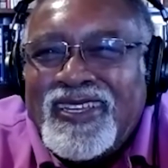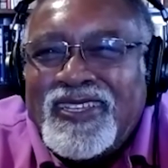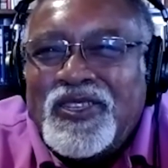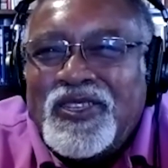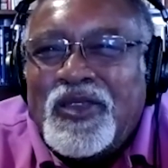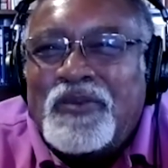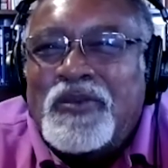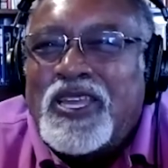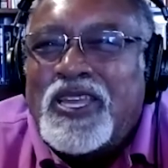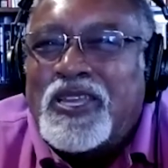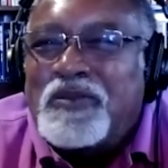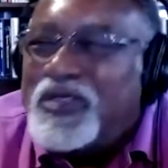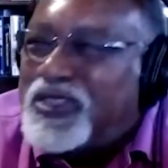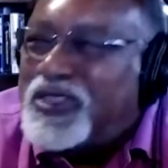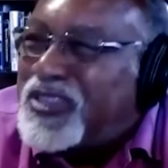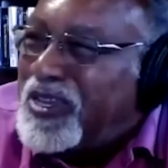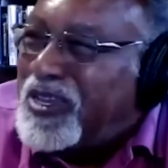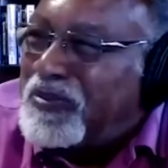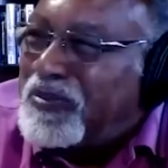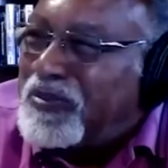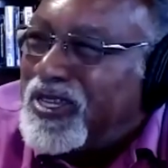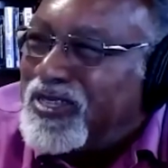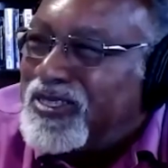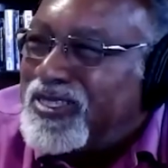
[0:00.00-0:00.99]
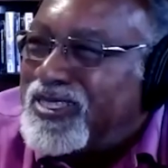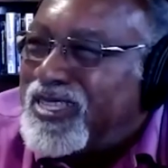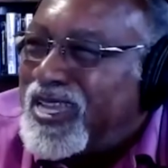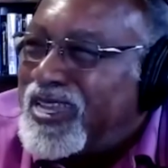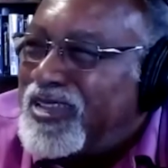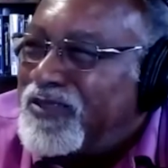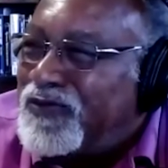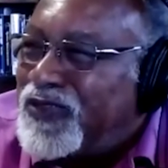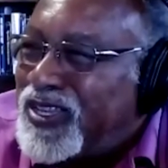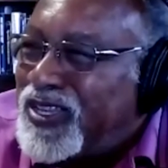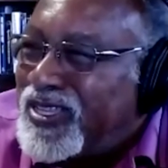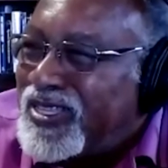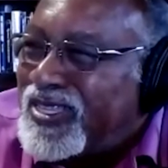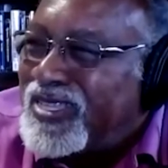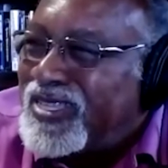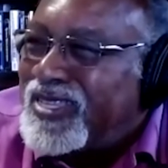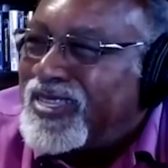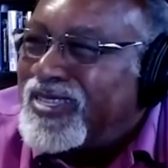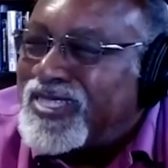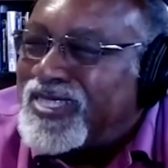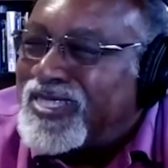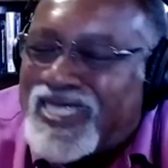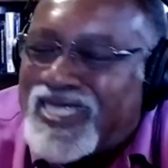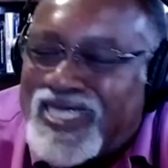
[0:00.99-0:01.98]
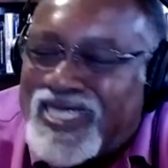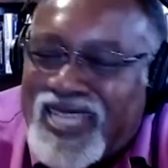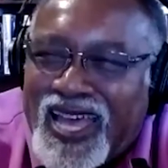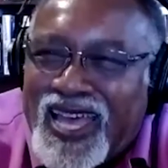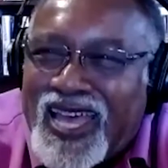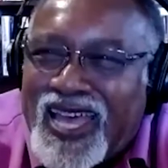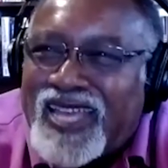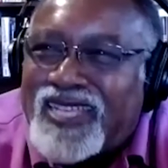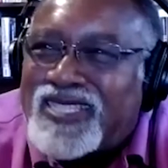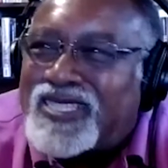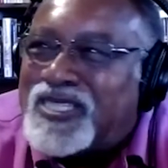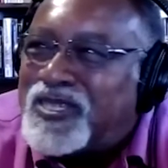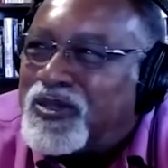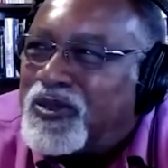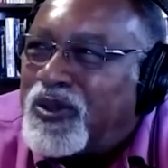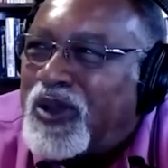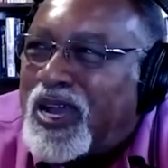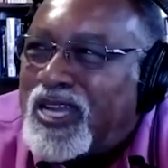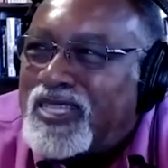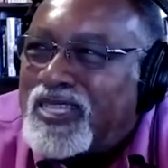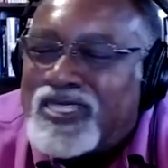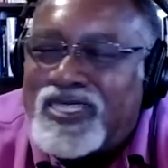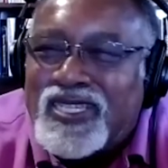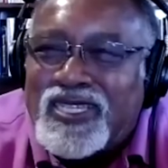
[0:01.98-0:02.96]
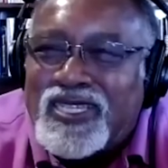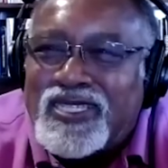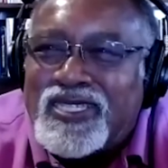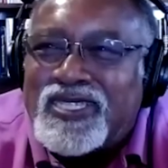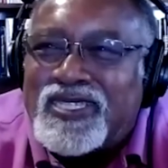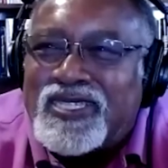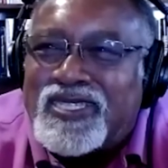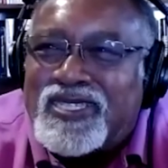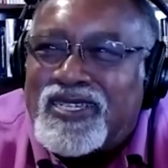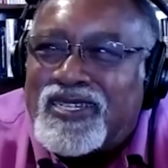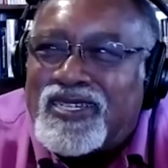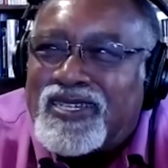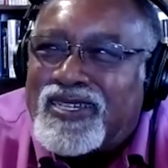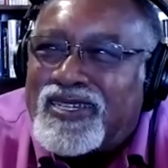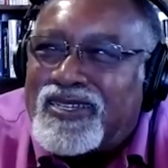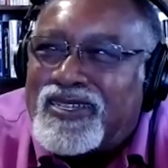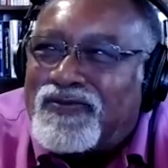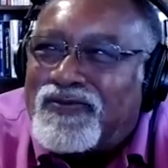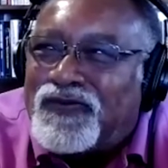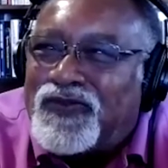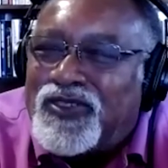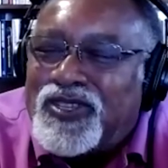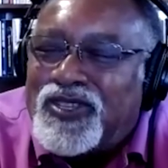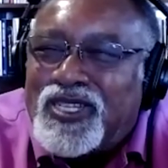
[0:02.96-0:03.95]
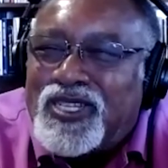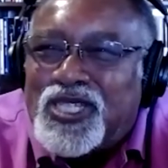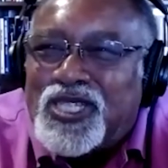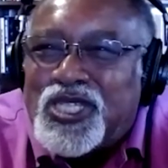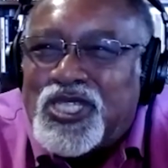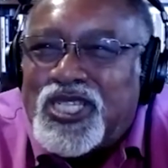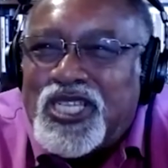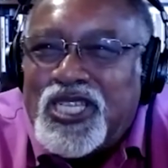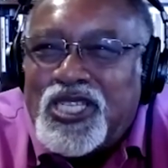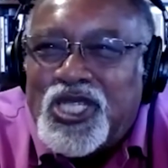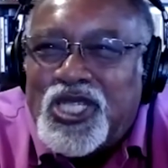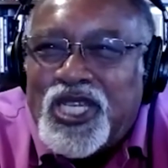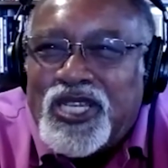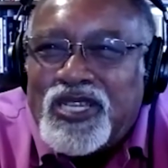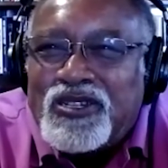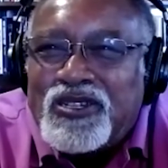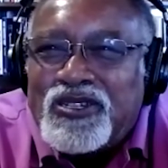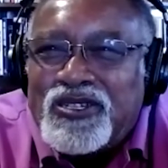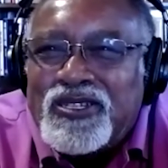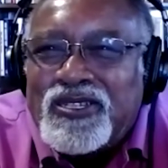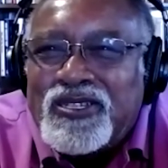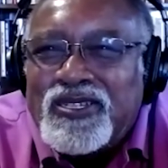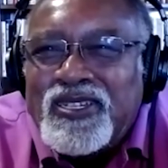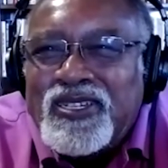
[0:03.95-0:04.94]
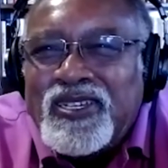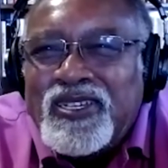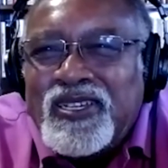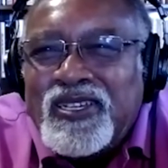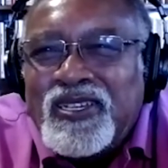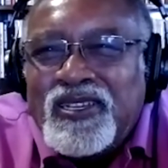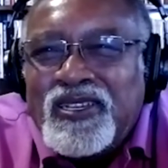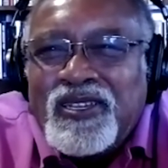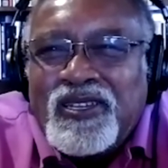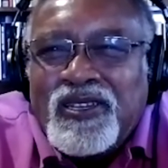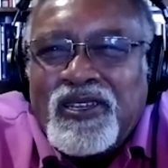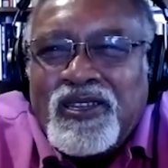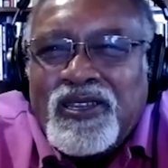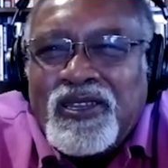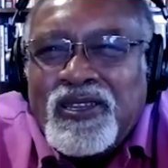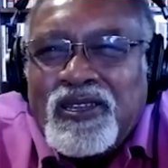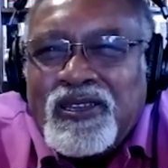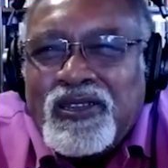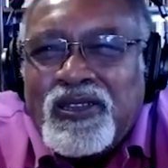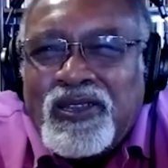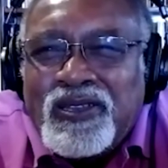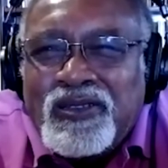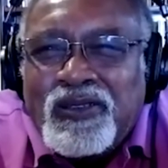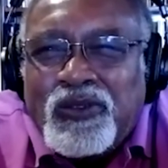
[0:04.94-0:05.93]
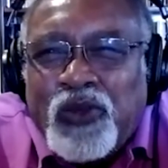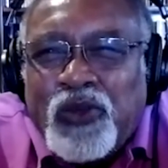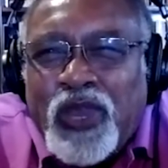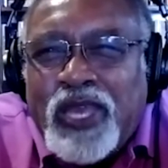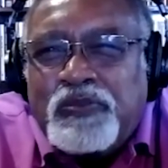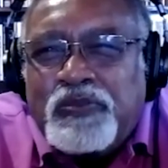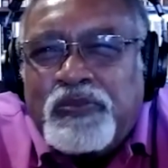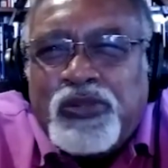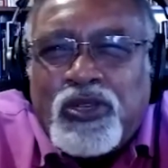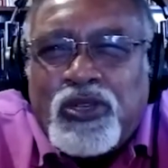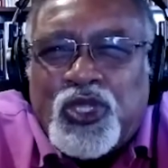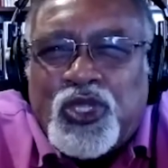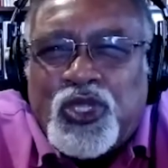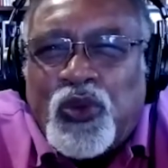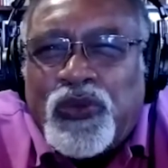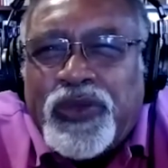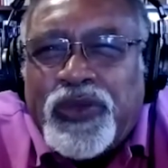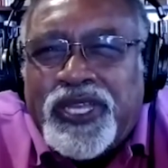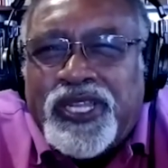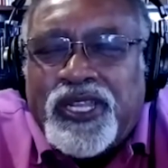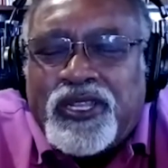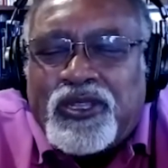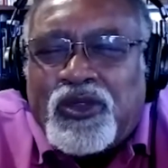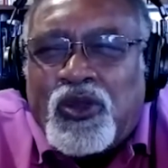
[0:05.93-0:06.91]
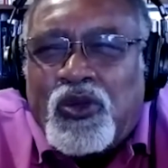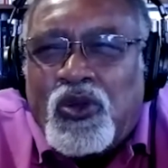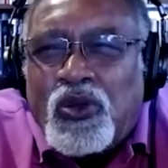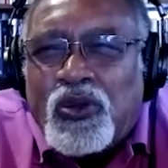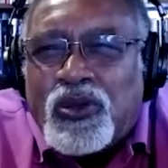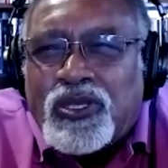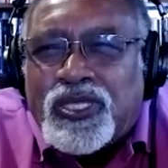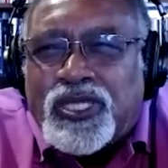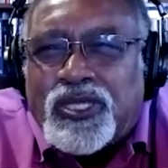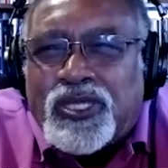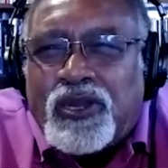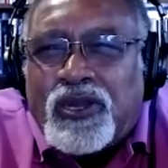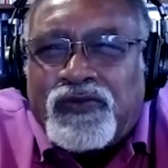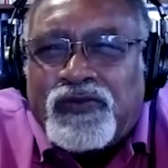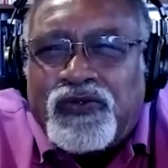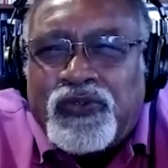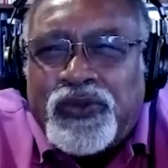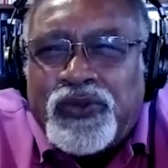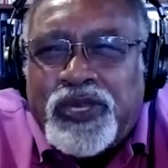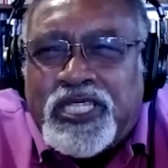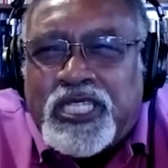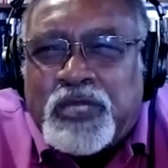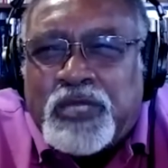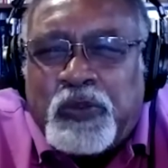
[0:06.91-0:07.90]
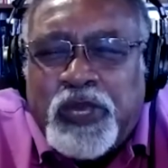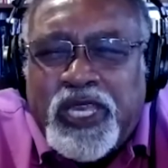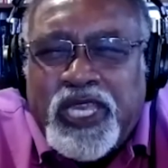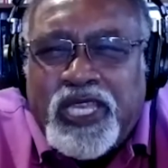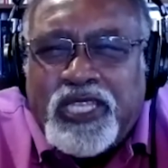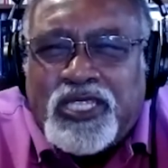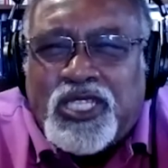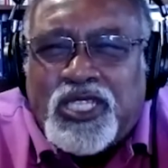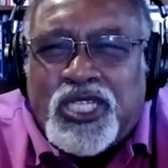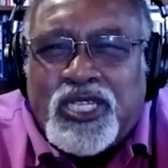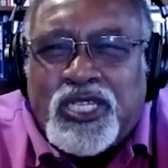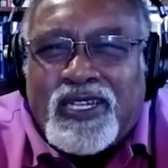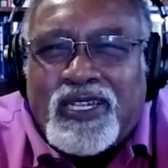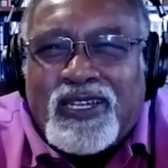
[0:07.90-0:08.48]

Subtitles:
making me think about David Sachs, who I just finished teaching a great books-oriented course on free speech.